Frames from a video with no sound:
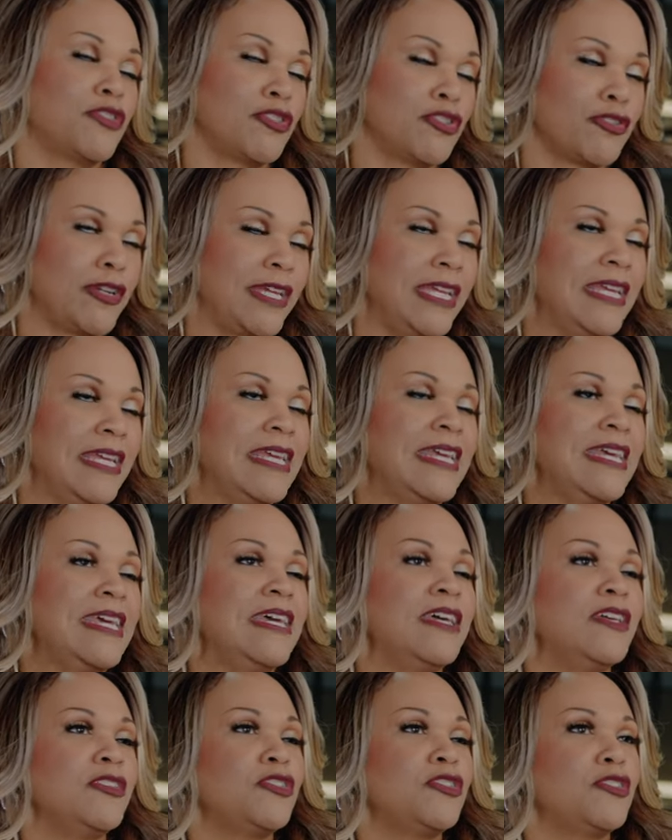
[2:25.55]
another
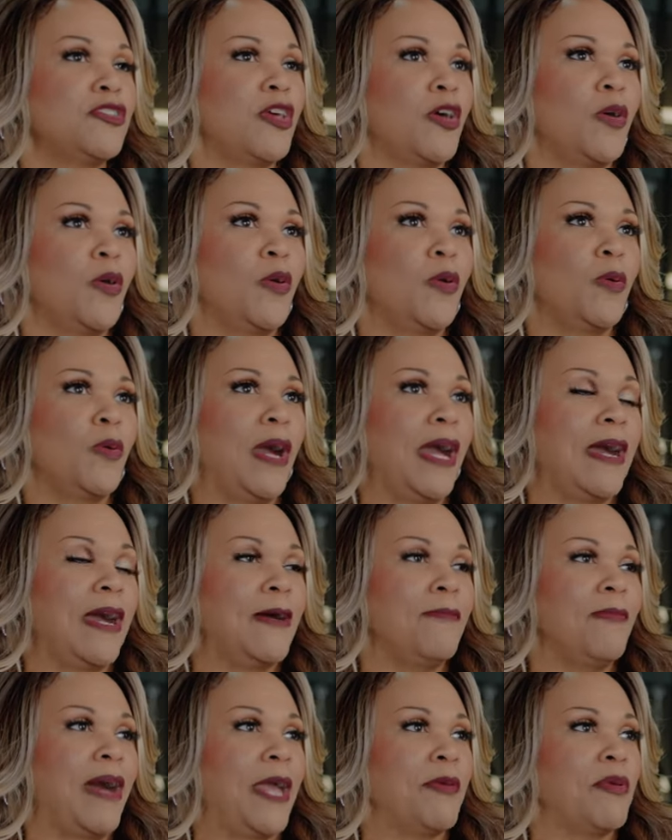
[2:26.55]
production, another
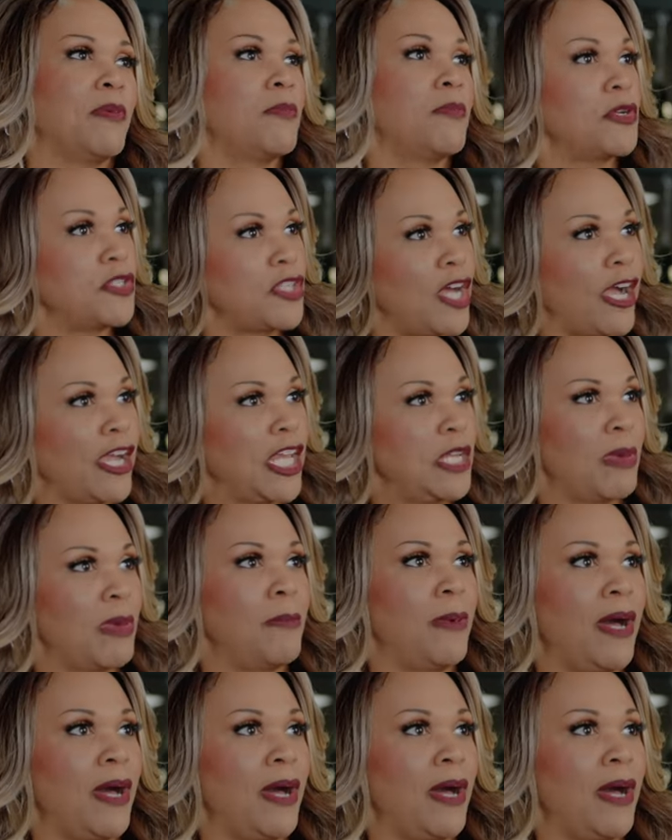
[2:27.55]
video without